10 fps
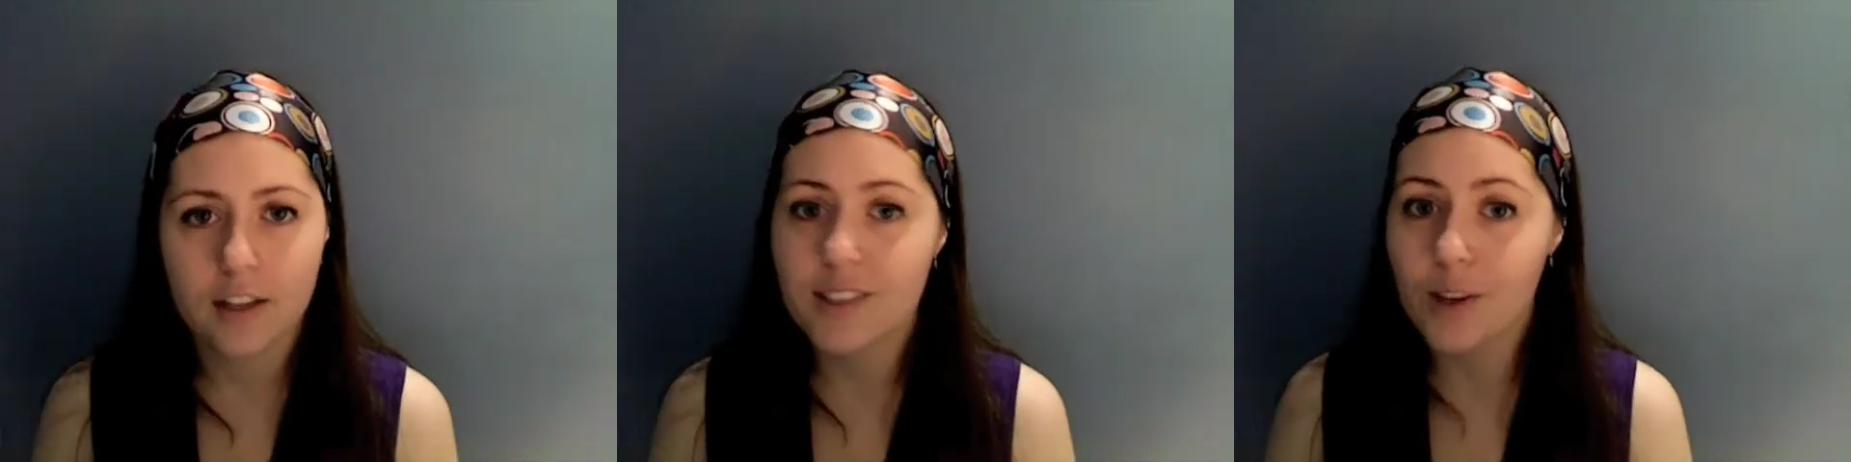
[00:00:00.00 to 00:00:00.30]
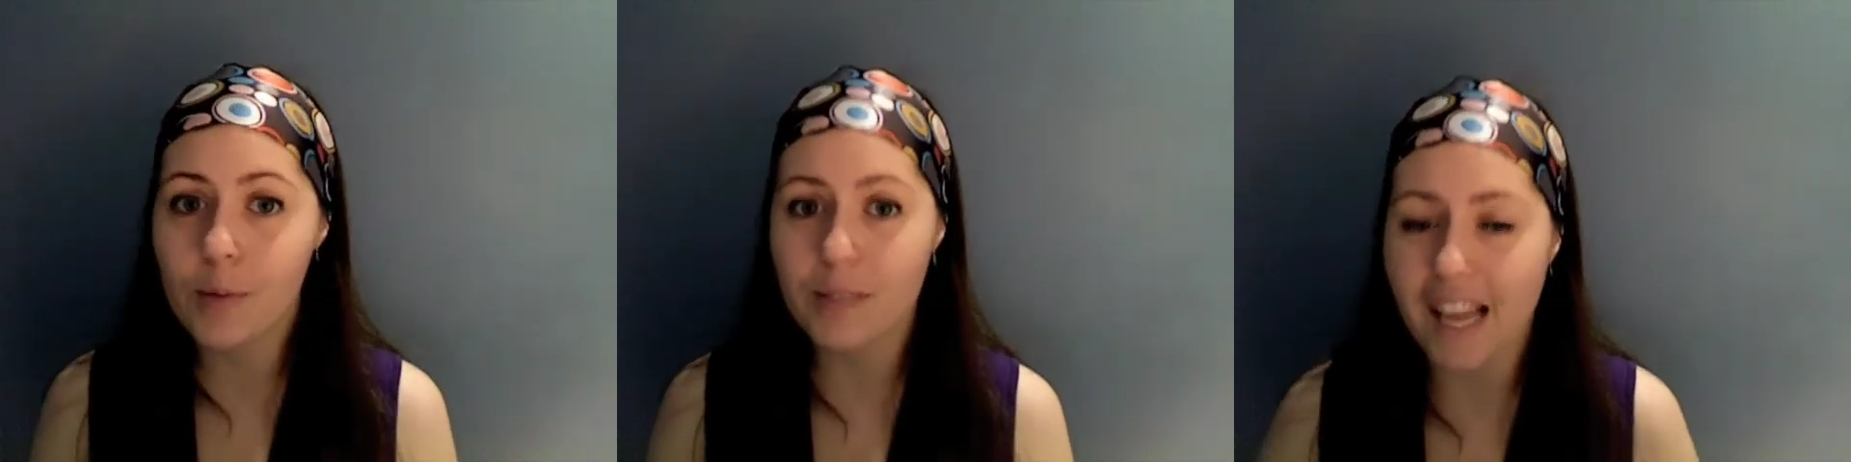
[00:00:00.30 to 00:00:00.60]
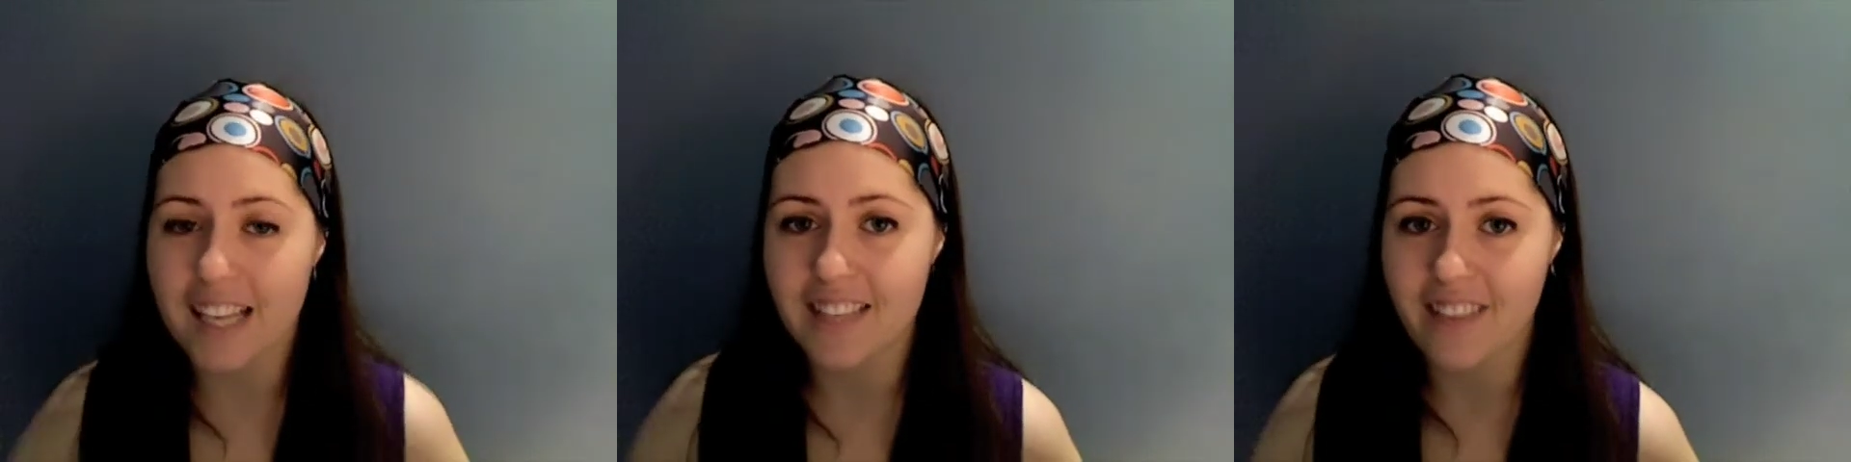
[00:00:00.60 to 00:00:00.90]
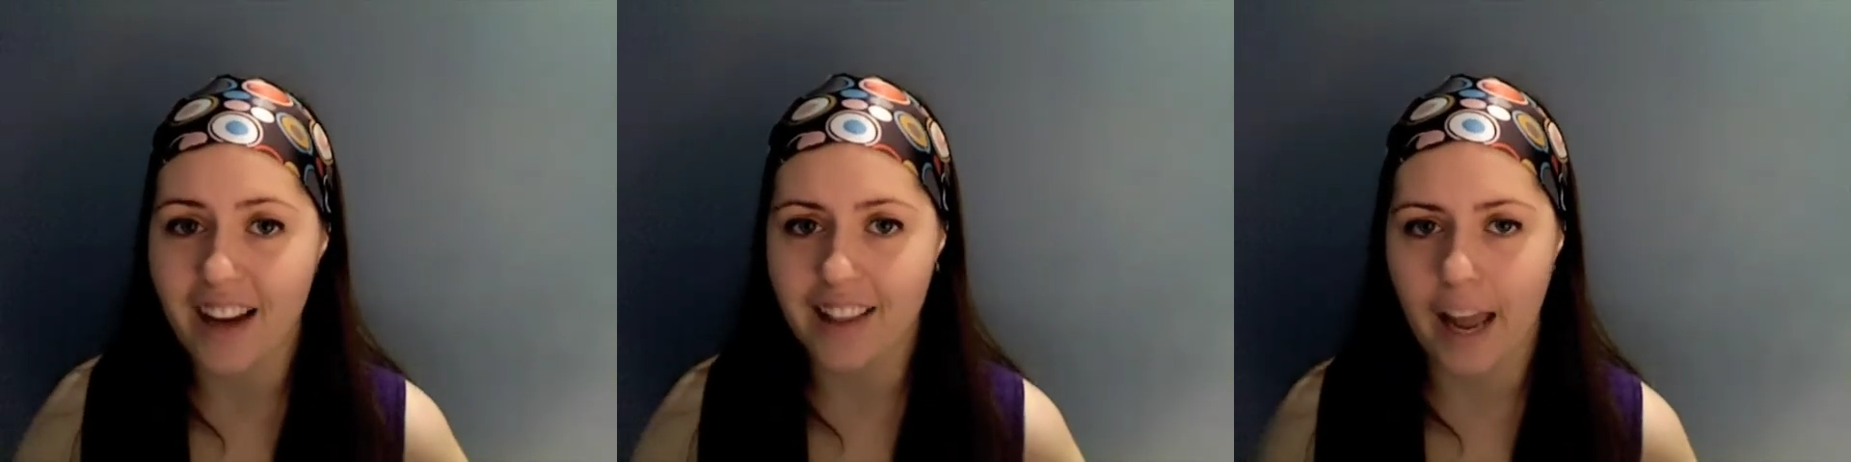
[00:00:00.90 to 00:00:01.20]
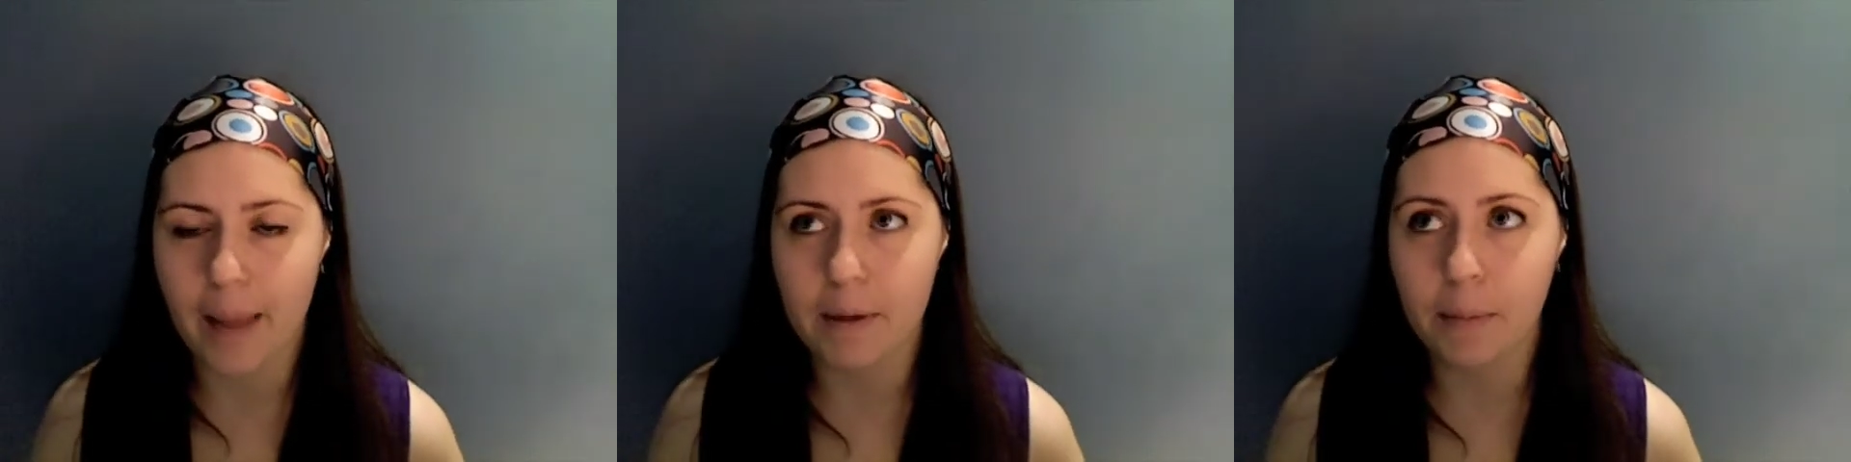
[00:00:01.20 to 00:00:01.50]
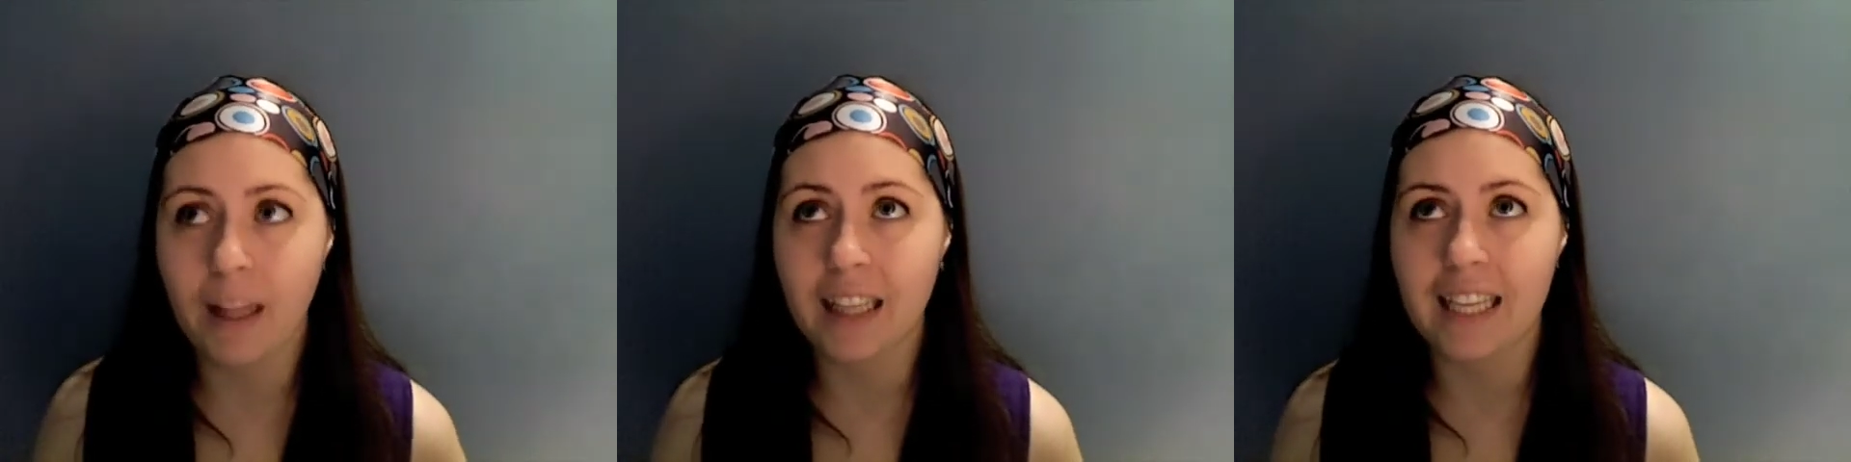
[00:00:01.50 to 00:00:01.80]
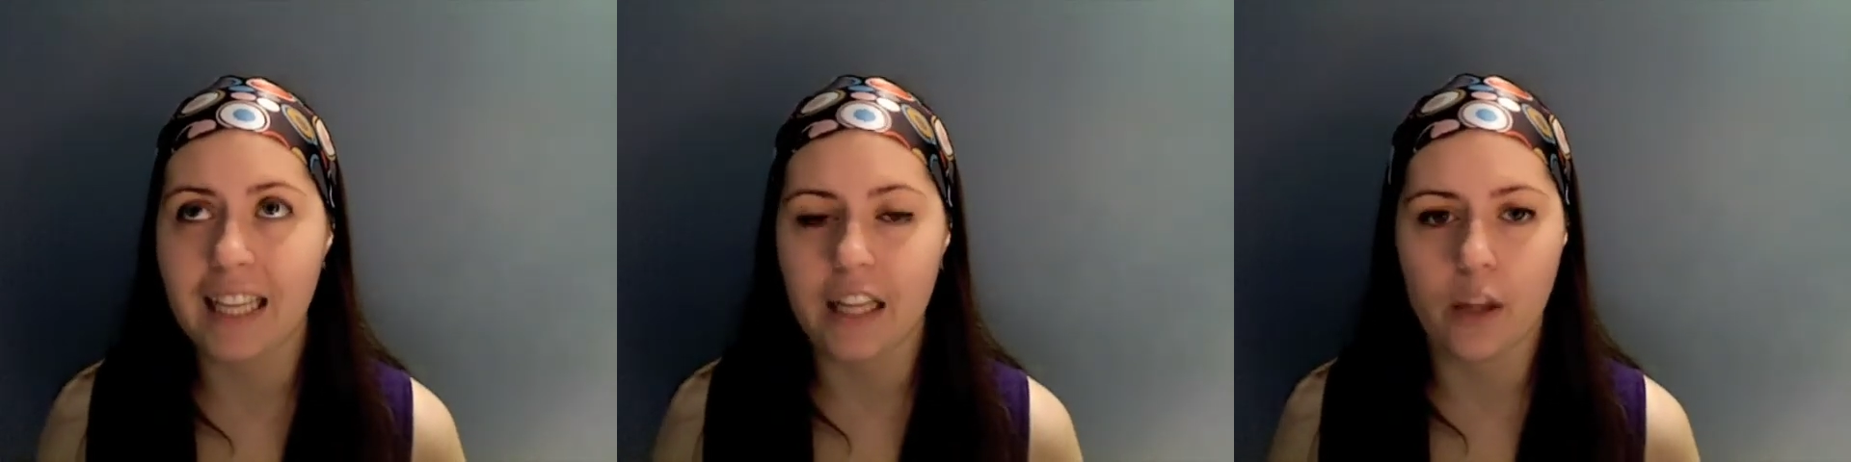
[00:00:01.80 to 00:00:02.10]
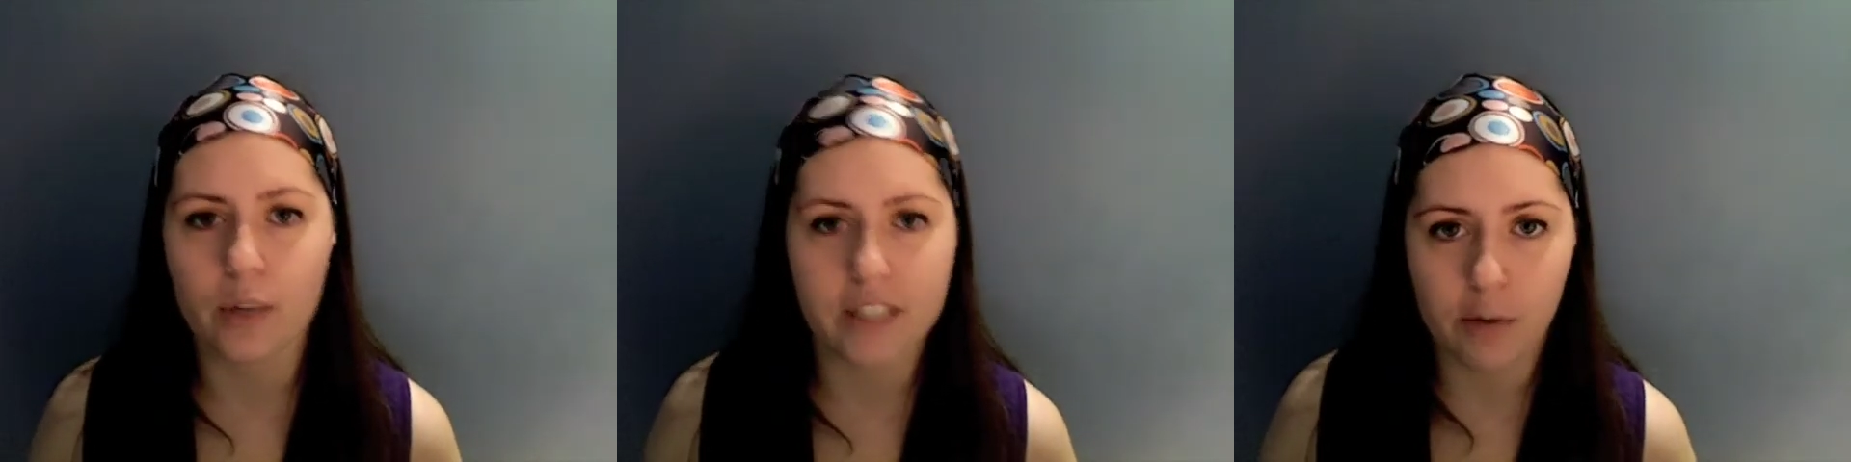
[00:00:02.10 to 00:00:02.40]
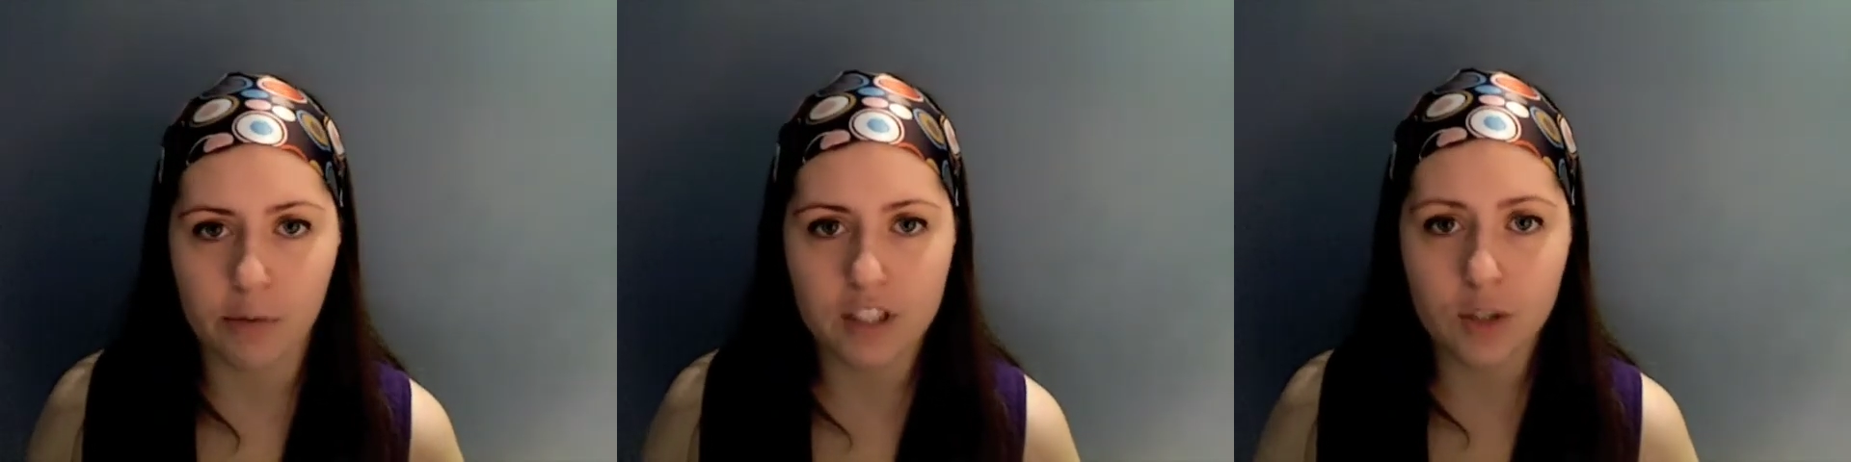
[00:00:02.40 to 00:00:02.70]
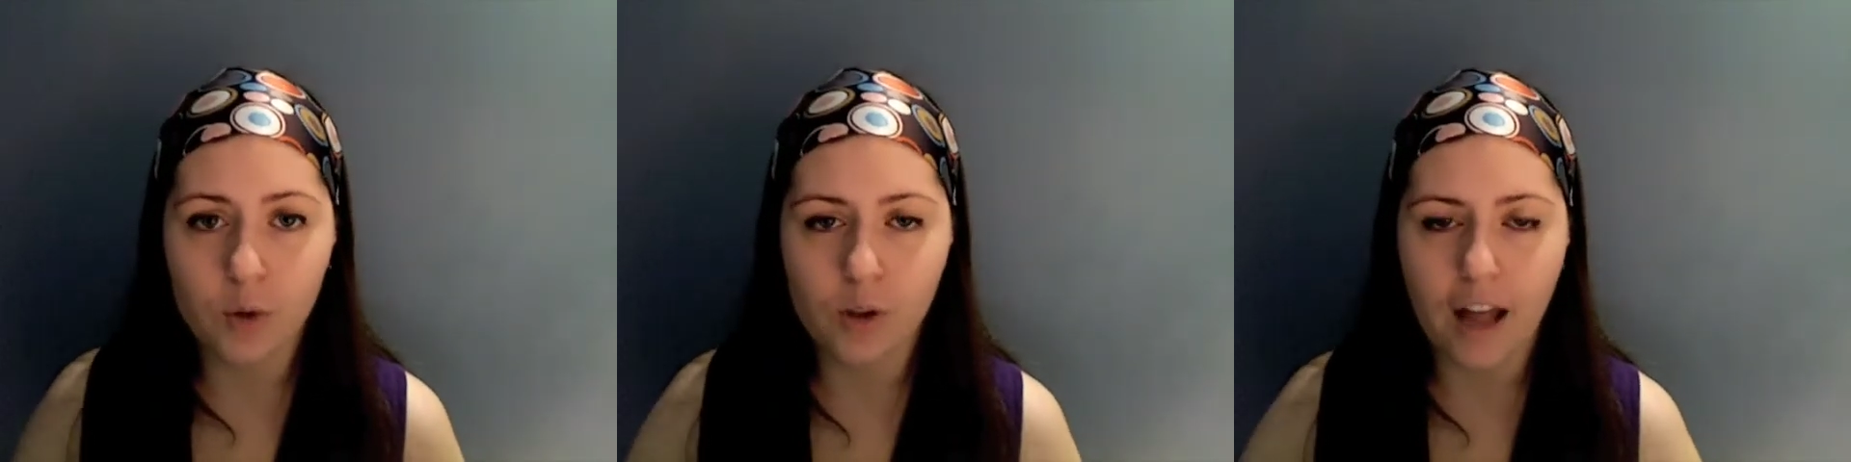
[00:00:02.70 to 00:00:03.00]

So besides the fact that I am completely loaded down with school,